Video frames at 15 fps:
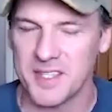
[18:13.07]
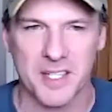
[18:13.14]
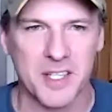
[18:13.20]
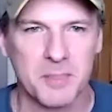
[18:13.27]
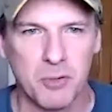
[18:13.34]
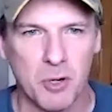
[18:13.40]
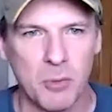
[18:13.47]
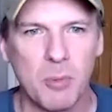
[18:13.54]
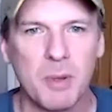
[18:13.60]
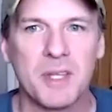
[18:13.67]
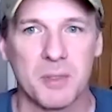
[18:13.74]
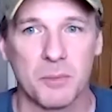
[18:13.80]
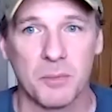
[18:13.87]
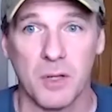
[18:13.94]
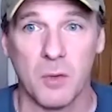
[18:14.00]
and it's probably
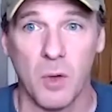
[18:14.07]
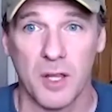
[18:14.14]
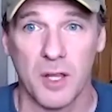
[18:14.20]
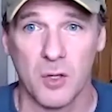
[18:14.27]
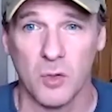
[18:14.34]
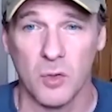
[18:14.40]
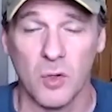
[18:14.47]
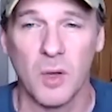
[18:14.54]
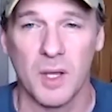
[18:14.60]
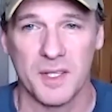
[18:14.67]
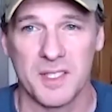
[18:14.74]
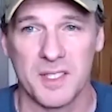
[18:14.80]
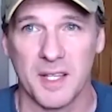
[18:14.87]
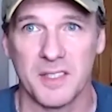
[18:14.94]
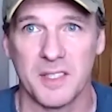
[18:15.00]
something quite cool, quite
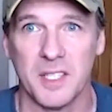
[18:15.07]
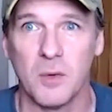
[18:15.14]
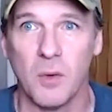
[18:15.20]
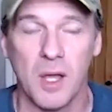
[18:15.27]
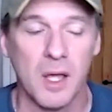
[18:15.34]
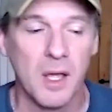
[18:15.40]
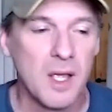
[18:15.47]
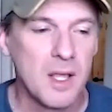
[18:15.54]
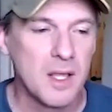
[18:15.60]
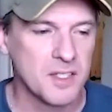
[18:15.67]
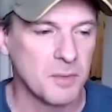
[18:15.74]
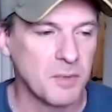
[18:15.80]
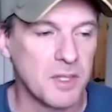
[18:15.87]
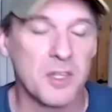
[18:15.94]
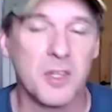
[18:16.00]
sexy, quite
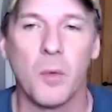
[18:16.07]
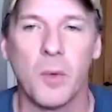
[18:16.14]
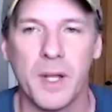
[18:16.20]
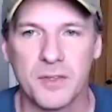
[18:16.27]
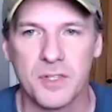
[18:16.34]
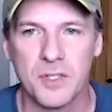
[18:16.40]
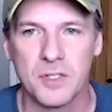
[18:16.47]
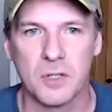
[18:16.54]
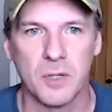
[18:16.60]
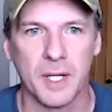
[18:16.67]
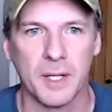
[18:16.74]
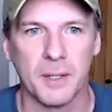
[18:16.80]
something that no one else is doing.